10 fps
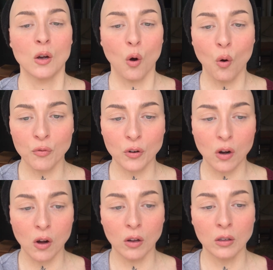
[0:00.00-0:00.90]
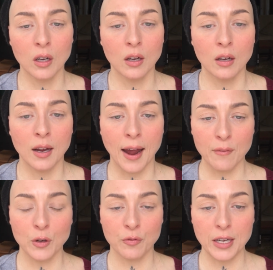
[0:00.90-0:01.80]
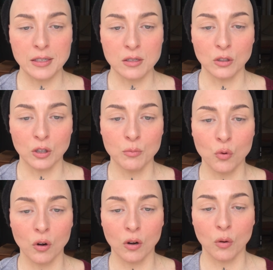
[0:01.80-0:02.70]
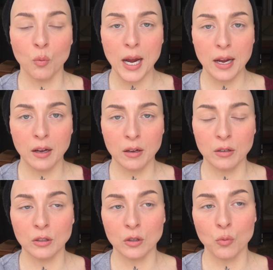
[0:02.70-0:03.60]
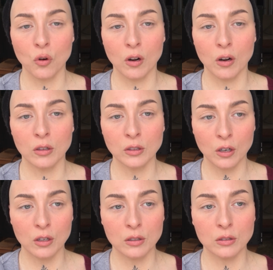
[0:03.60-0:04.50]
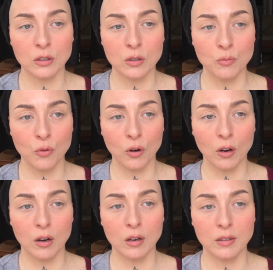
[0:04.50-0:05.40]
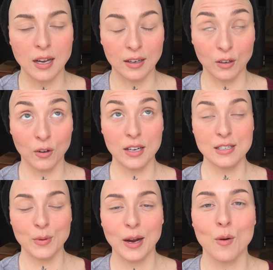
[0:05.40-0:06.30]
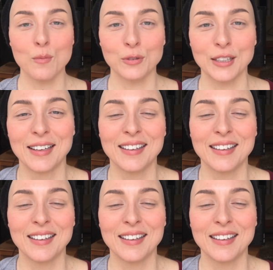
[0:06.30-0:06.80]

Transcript: overall have your face look more awake, look more alert, look more, not in a crazy way, hopefully.